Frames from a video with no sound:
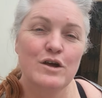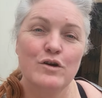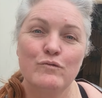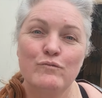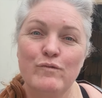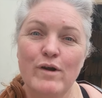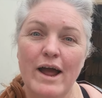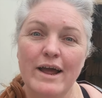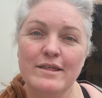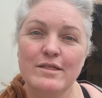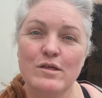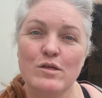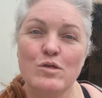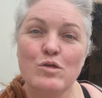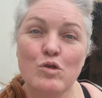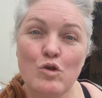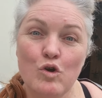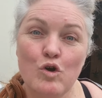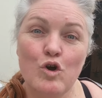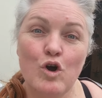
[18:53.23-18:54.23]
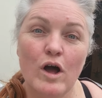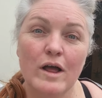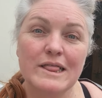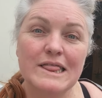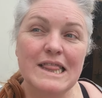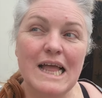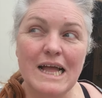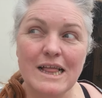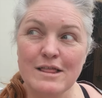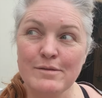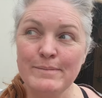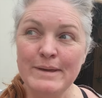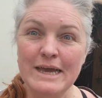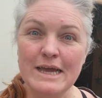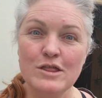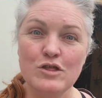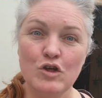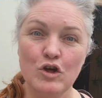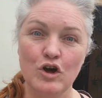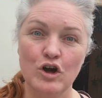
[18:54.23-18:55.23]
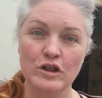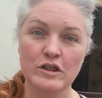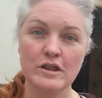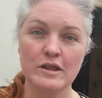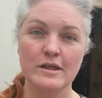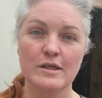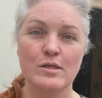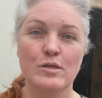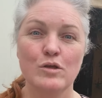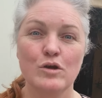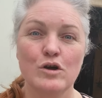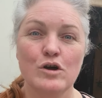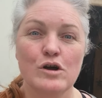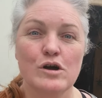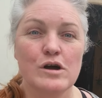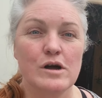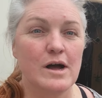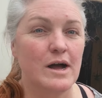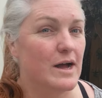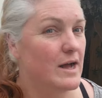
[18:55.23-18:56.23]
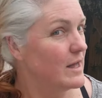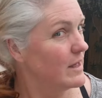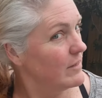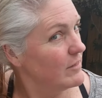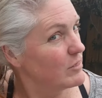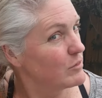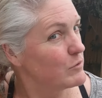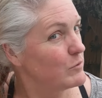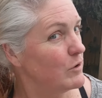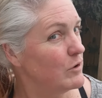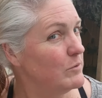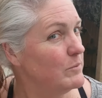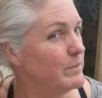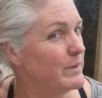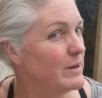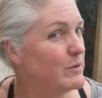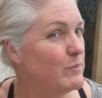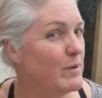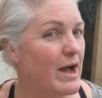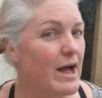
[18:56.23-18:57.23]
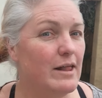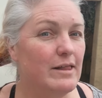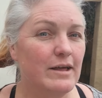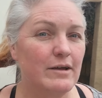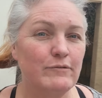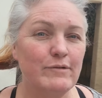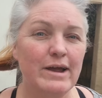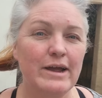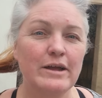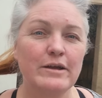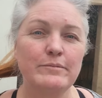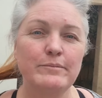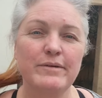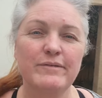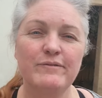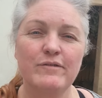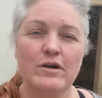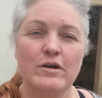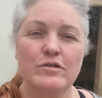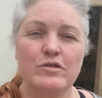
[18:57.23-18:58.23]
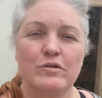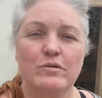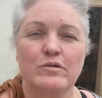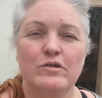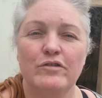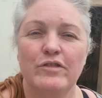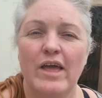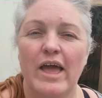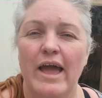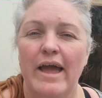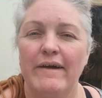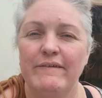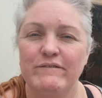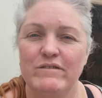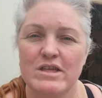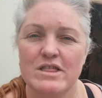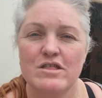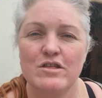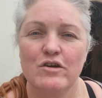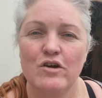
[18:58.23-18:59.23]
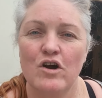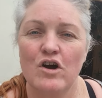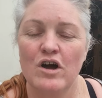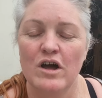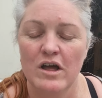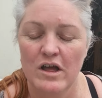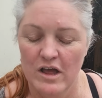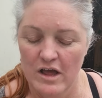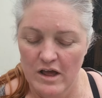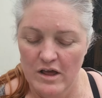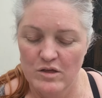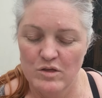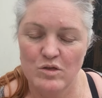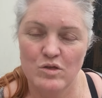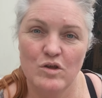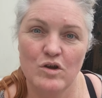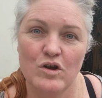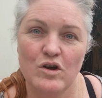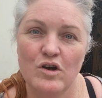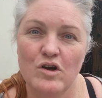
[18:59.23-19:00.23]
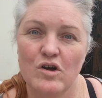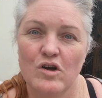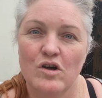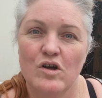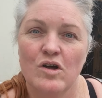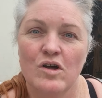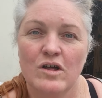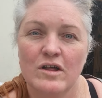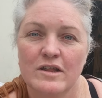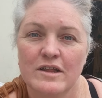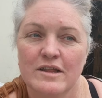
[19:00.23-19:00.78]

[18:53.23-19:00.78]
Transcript: Right, so that's me, John. So uh, it's going to be a while, I reckon, before I do another hair video. So